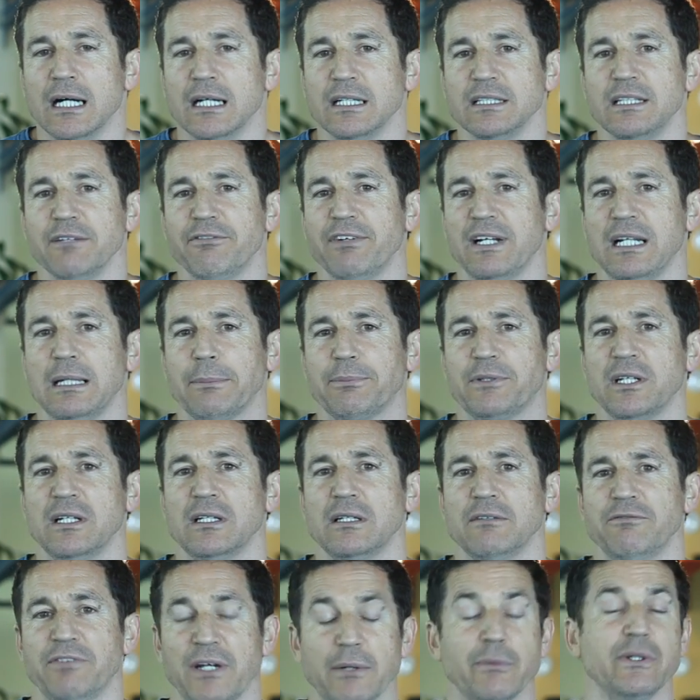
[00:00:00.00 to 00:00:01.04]
developed
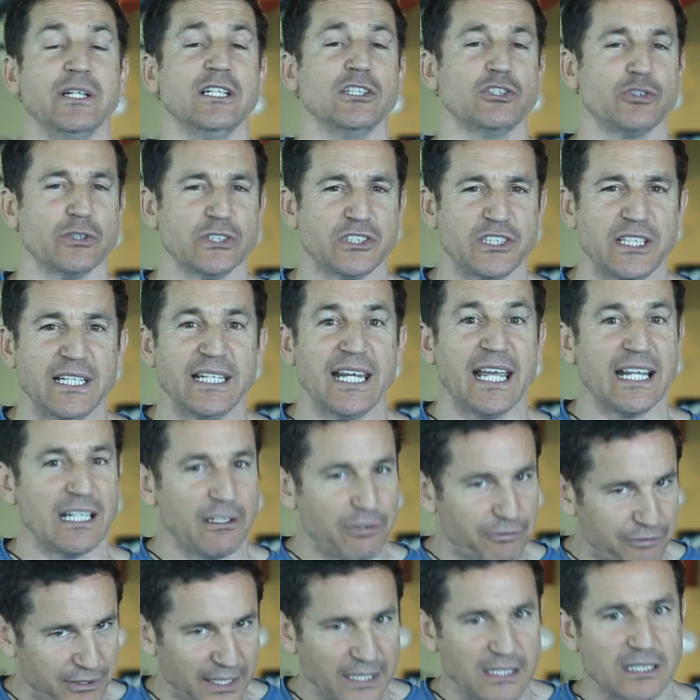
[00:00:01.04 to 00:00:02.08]
a very interesting and
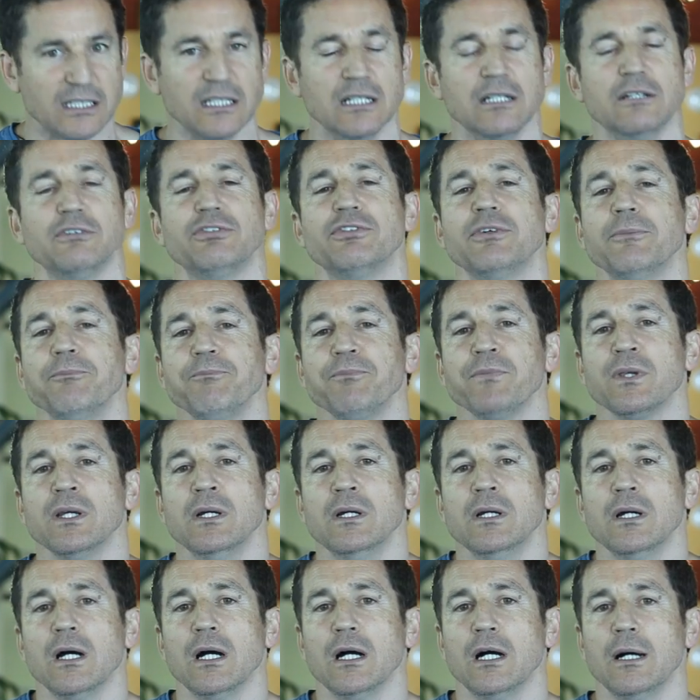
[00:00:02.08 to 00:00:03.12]
effective
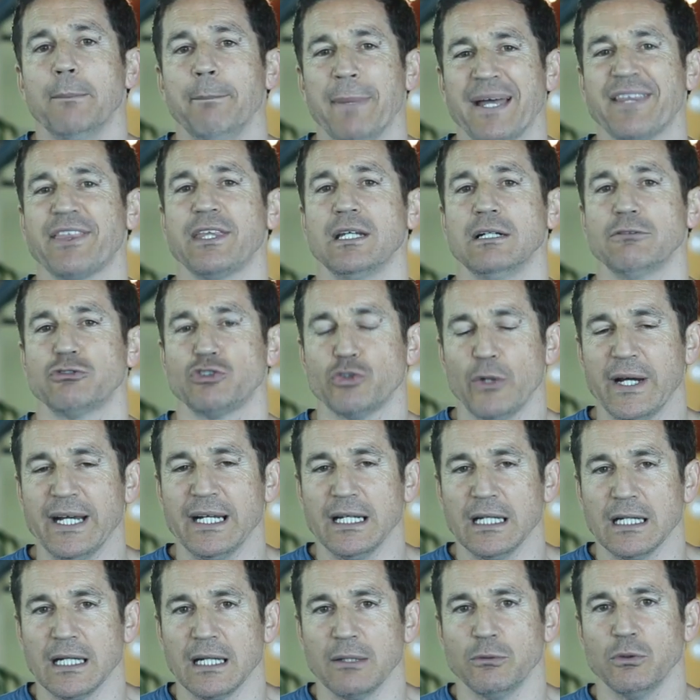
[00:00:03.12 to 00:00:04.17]
method of
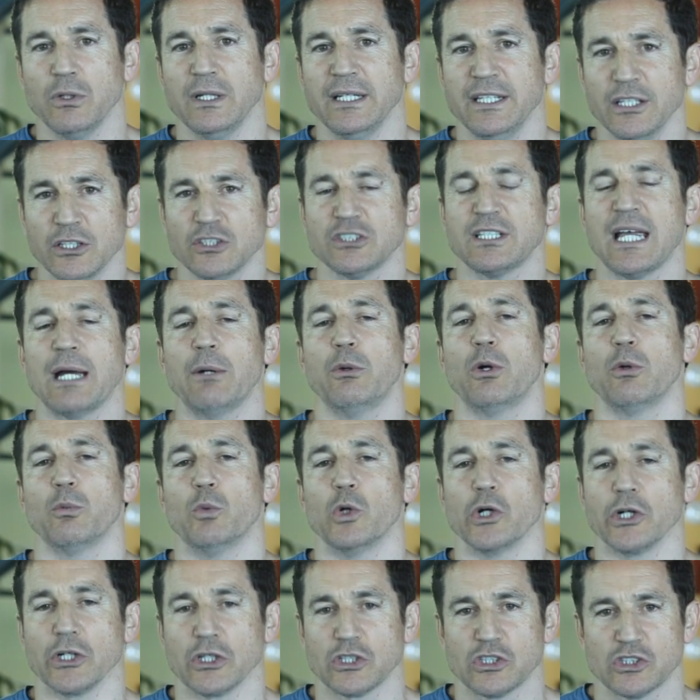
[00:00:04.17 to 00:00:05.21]
training, and here's how it
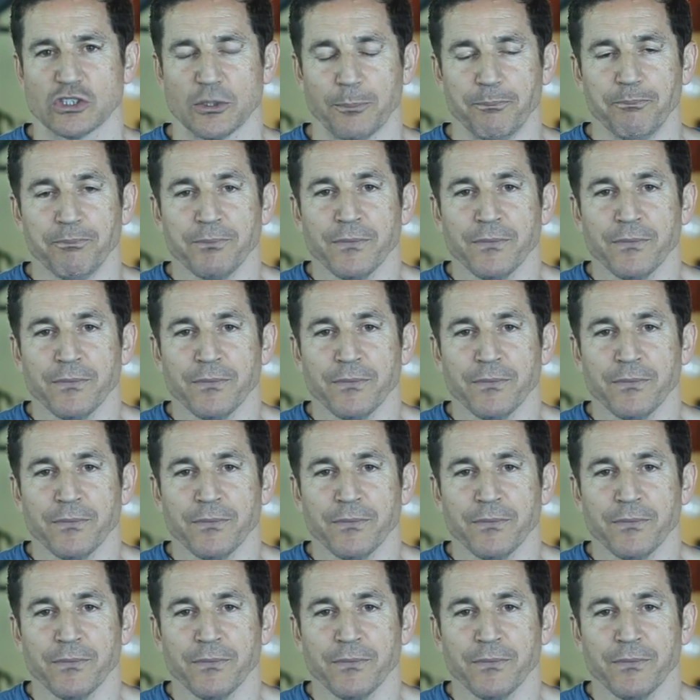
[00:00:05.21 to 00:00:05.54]
works.